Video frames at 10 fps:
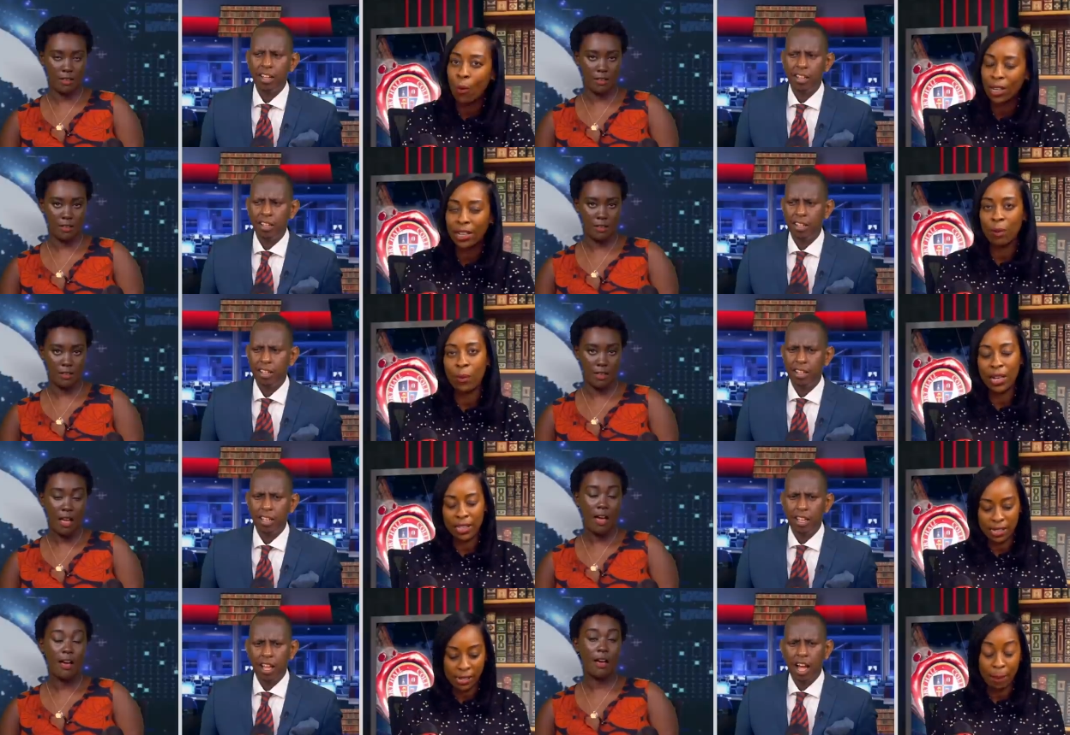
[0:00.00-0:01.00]
Speaker 1: yeah. what can
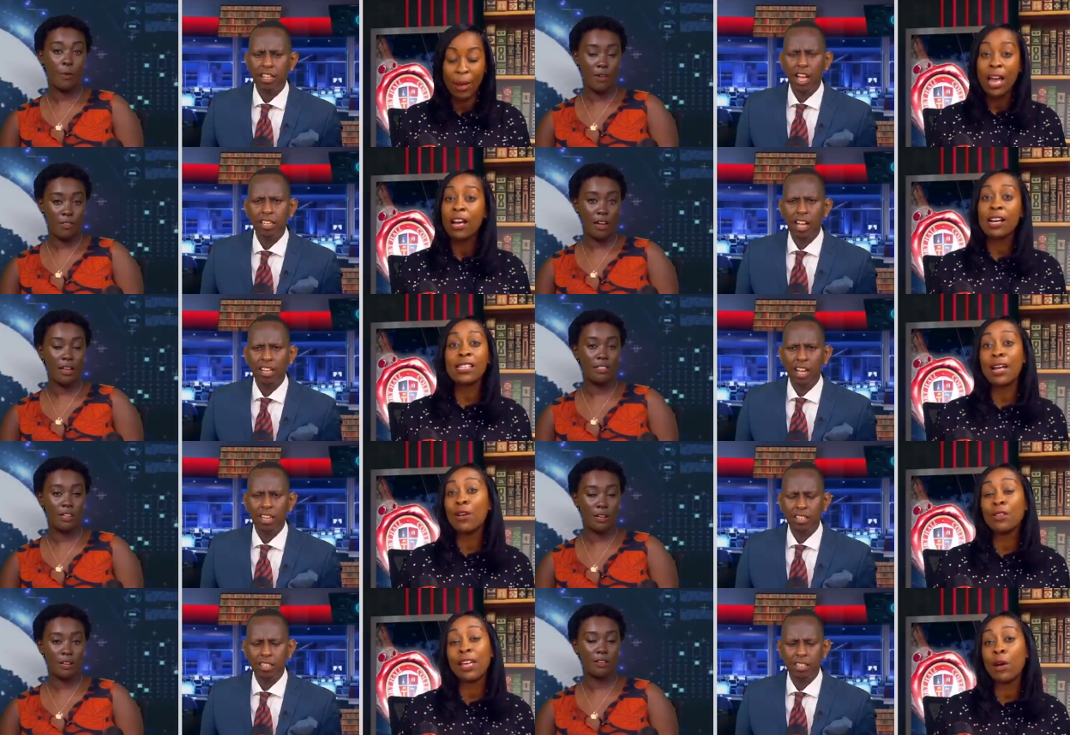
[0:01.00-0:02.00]
work this time. However, I, I
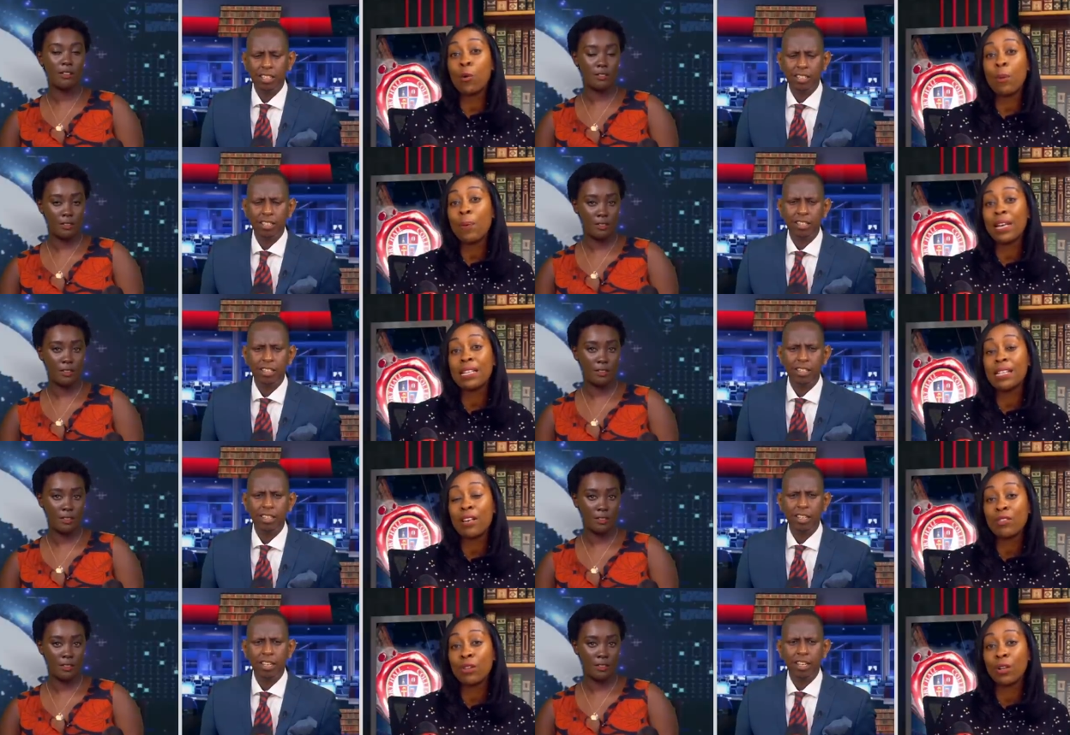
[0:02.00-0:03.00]
don't think whipping
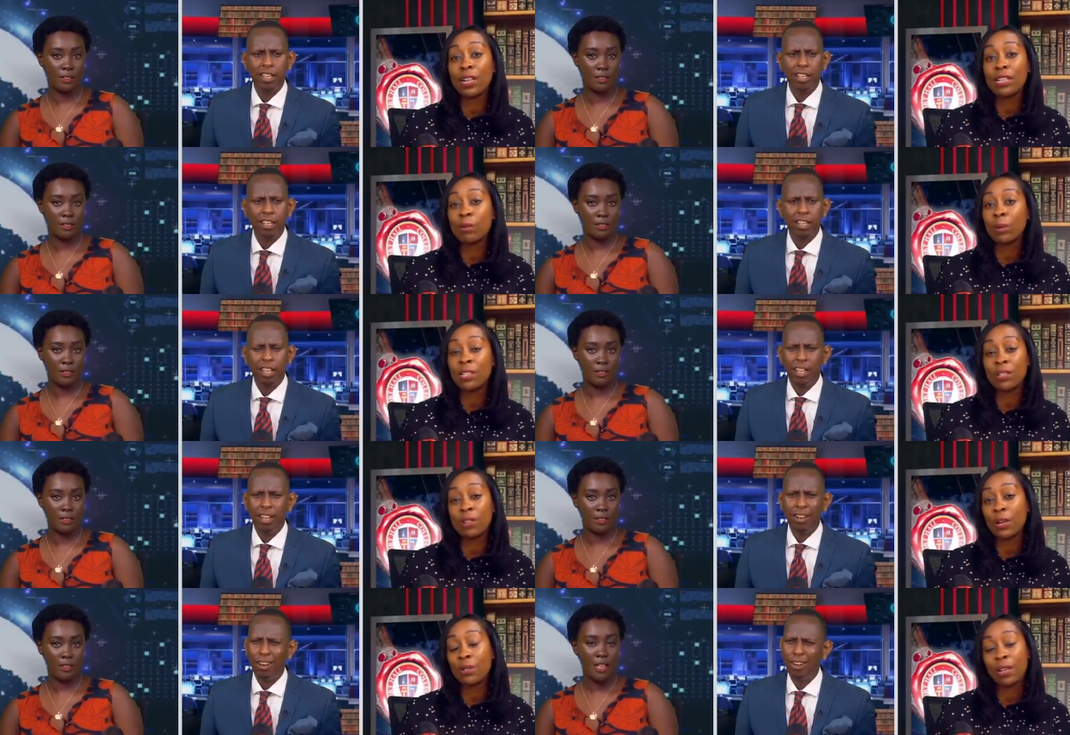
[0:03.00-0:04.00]
central is what
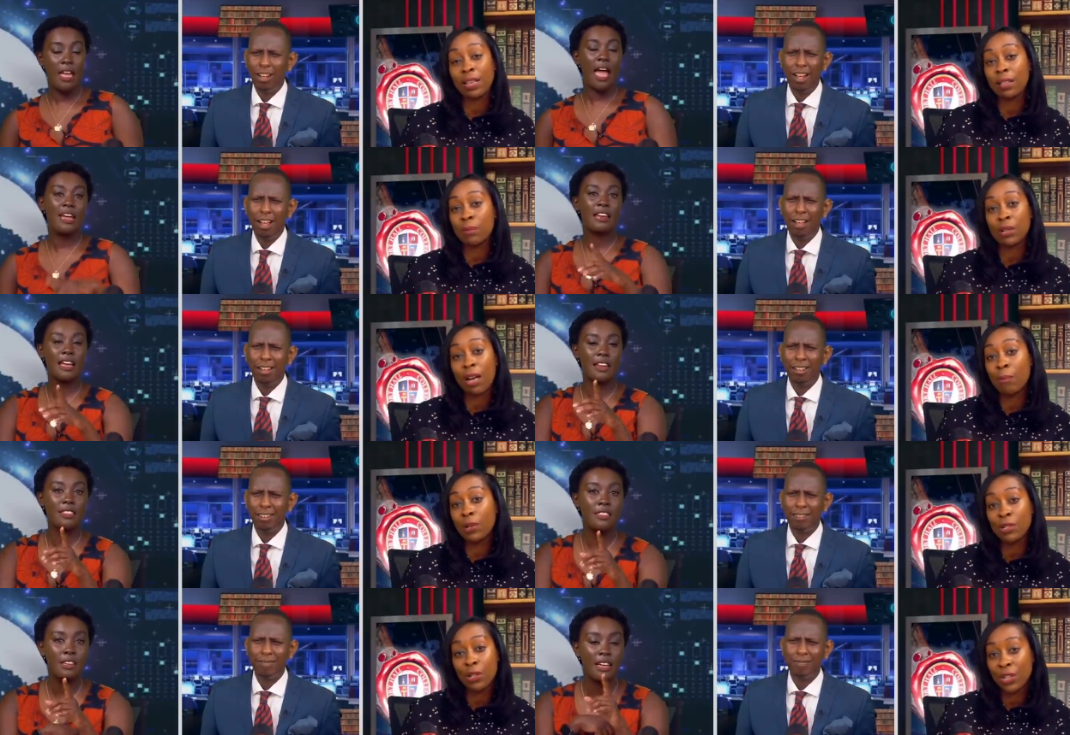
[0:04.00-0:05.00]
is going to get them. And, and
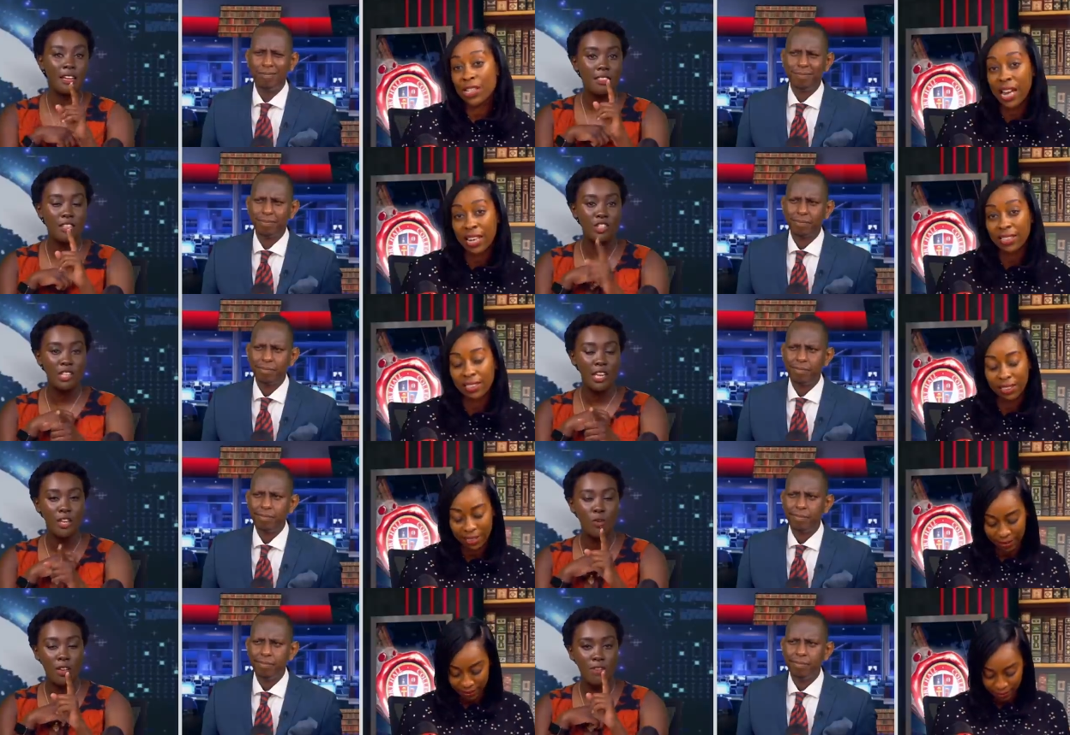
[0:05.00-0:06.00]
I think, and I think,
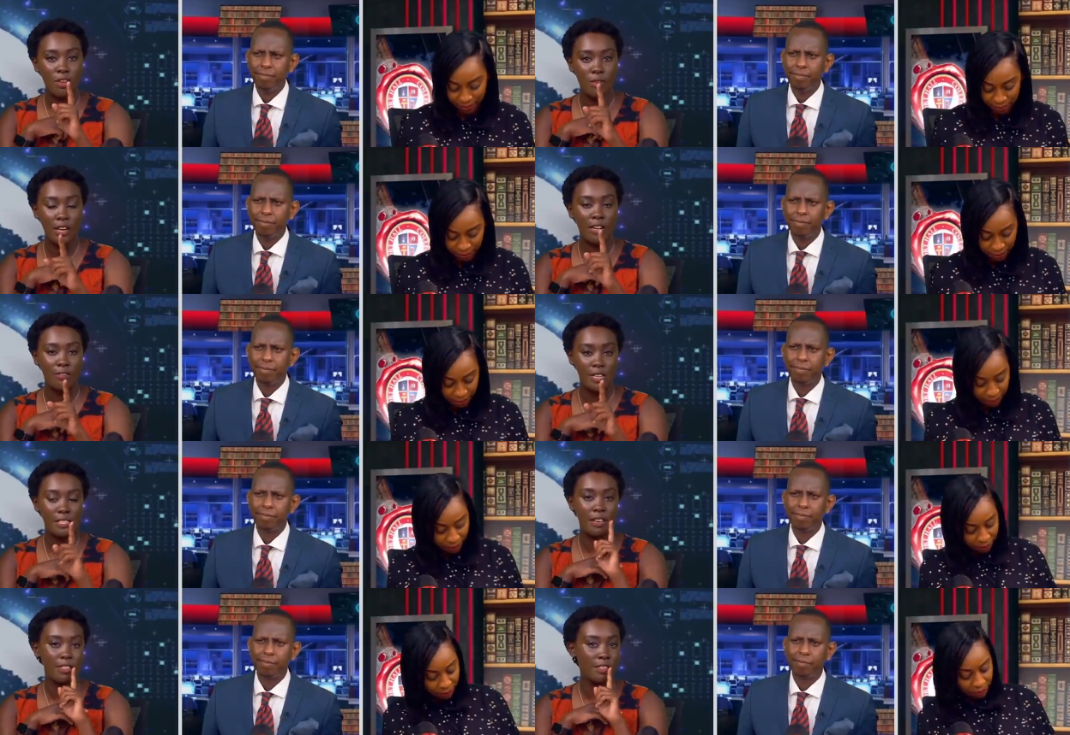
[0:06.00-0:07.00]
Speaker 2: GK, you're giving great
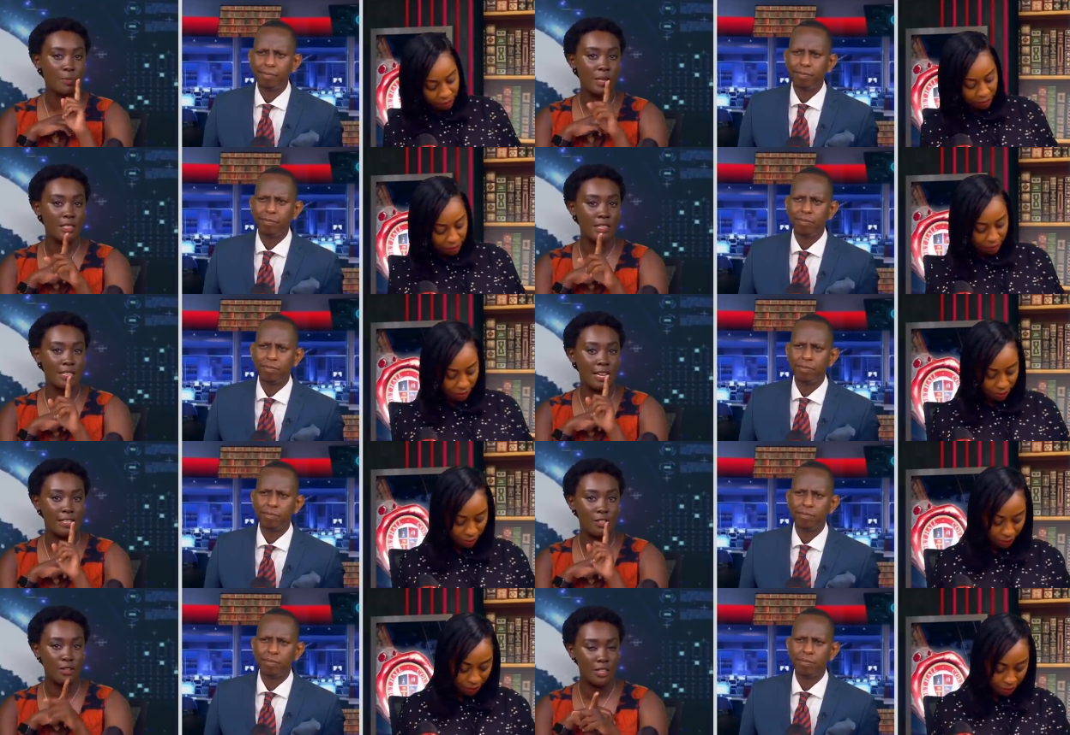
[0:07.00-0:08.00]
advice, and I think the president
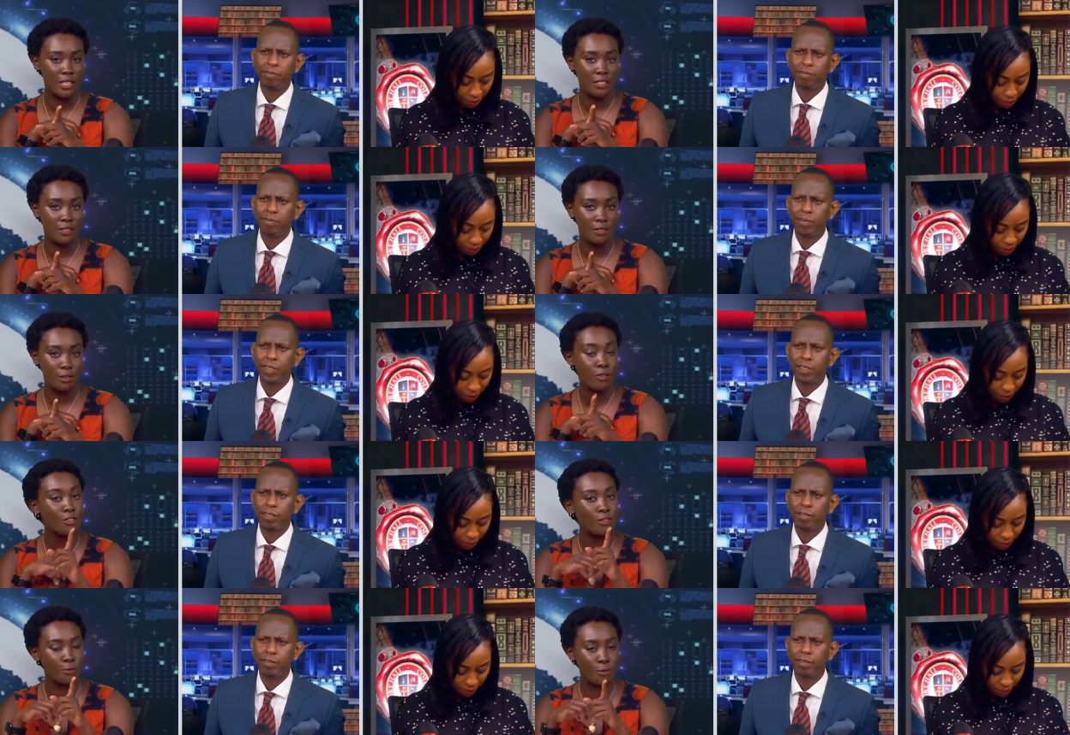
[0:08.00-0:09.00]
has heard it. Not
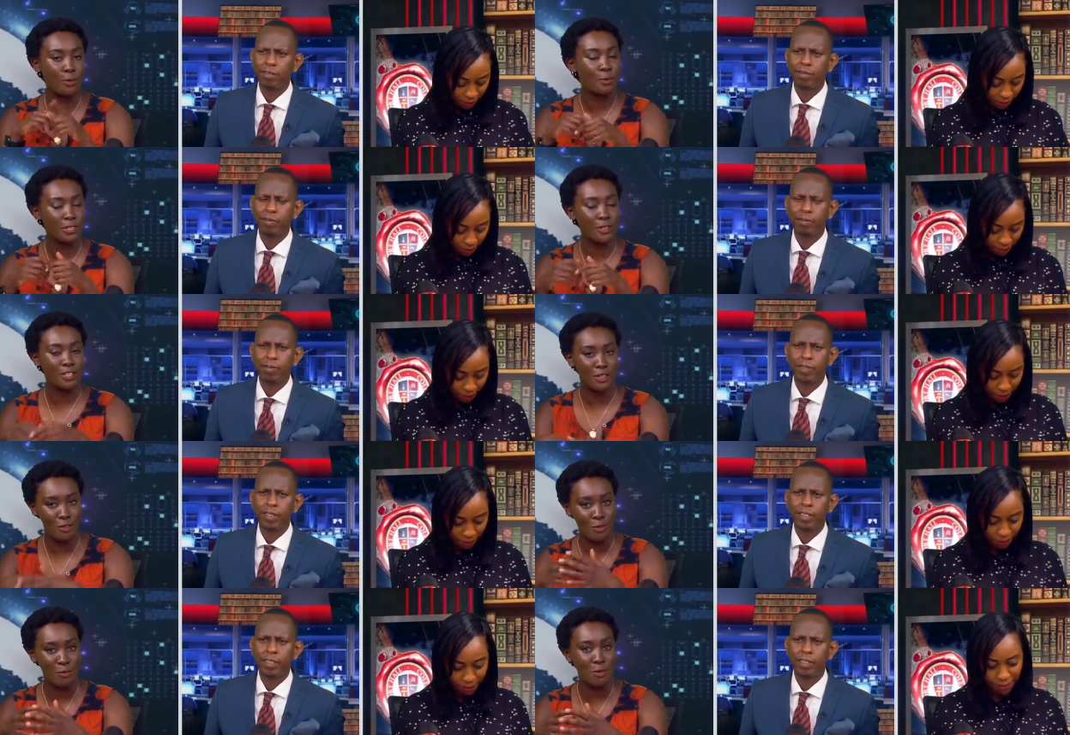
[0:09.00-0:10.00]
only will he not hear
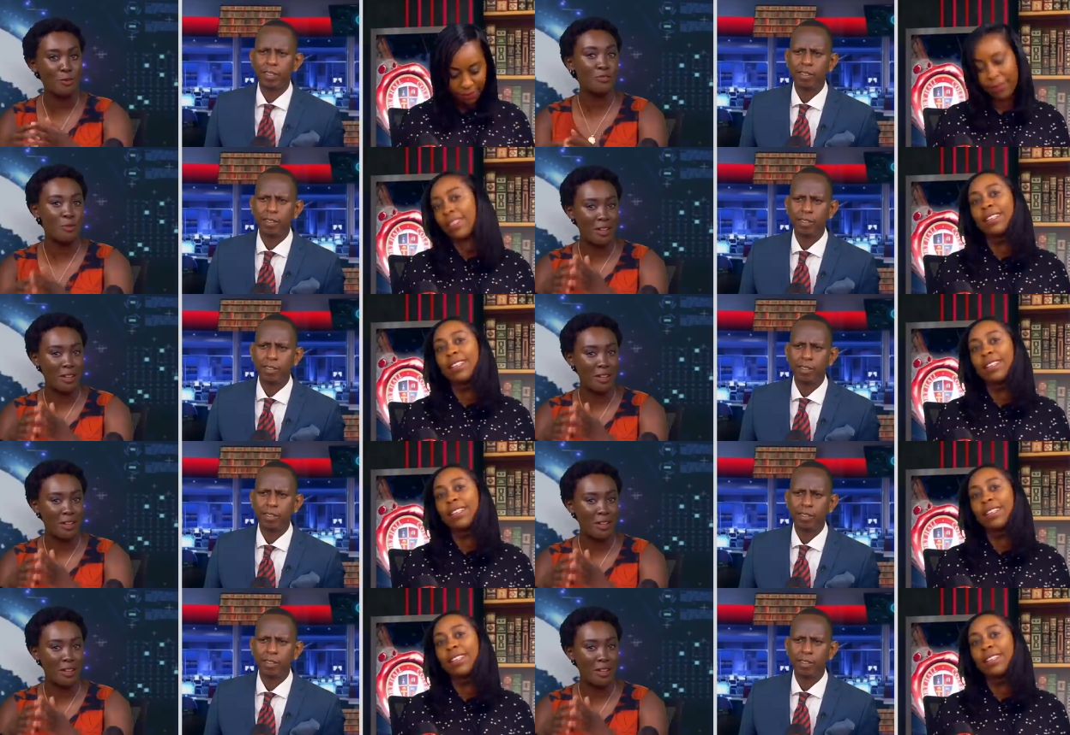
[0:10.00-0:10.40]
it from you, but from